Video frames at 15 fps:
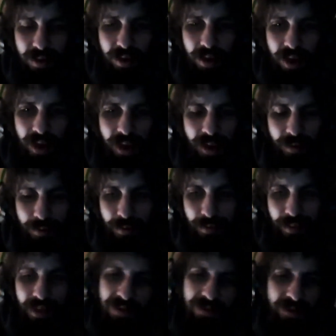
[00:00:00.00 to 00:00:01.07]

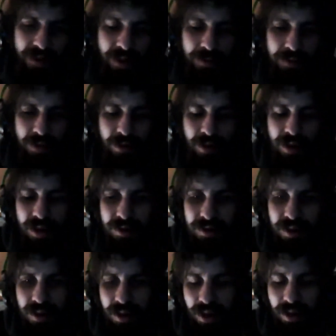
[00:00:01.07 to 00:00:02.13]
Basically, if you look at
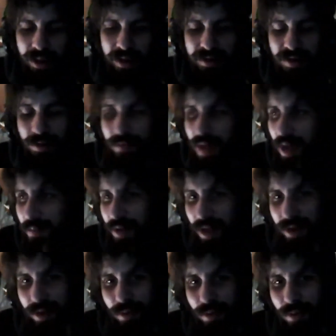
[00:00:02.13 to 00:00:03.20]
the election map,
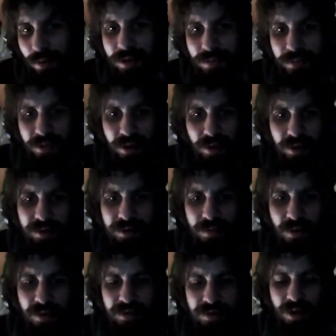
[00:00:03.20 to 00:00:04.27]
anywhere that's blue is the
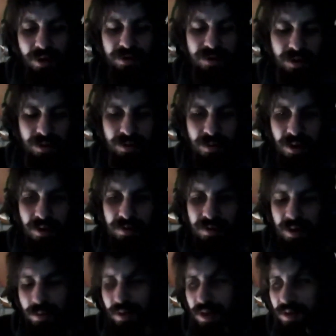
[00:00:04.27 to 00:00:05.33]
most cultural
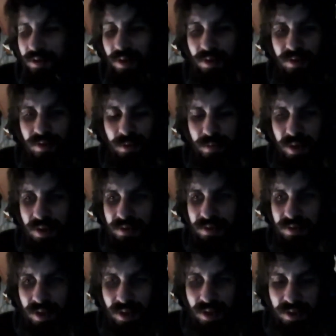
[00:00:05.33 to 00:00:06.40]
diversity because those are the big
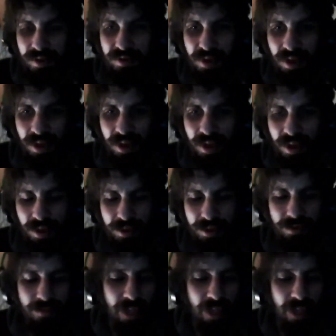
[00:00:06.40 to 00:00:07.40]
cities, and